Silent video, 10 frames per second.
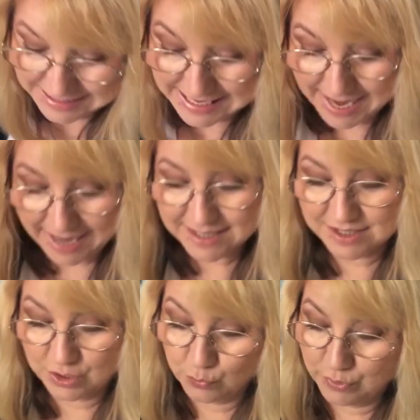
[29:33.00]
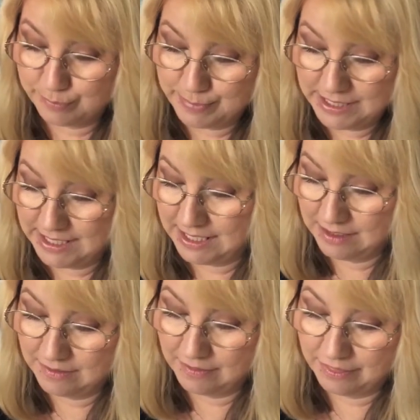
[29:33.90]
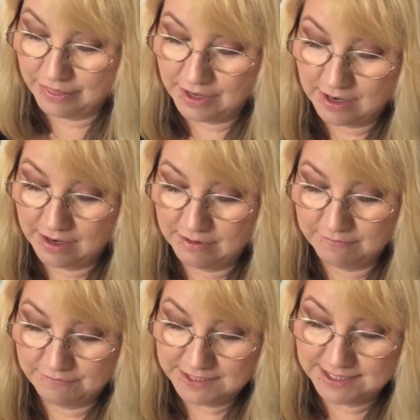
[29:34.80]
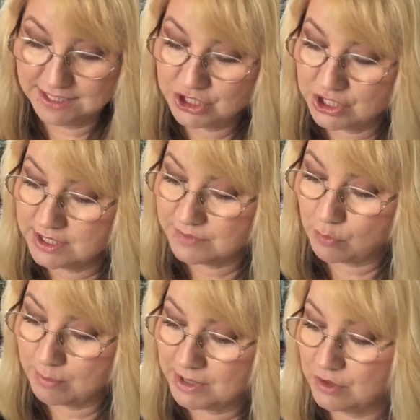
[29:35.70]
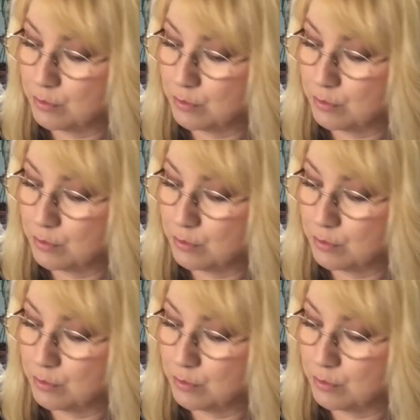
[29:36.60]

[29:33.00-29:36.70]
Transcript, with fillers: Next would be the Physician's Formula,